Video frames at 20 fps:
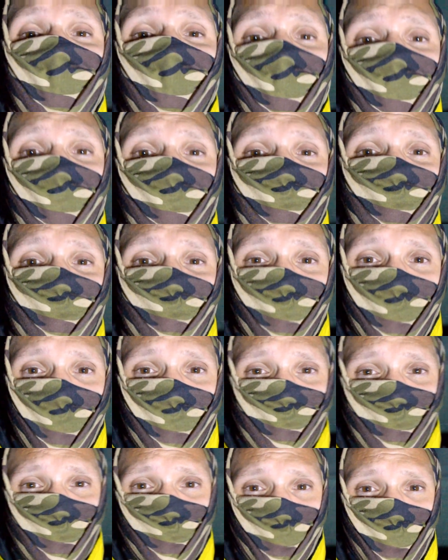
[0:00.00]
I'll see you
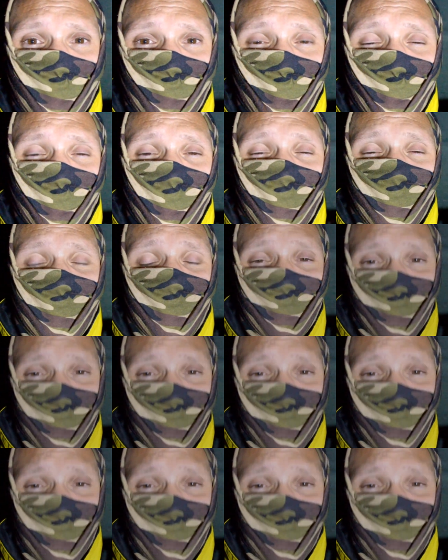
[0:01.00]
guys tomorrow morning.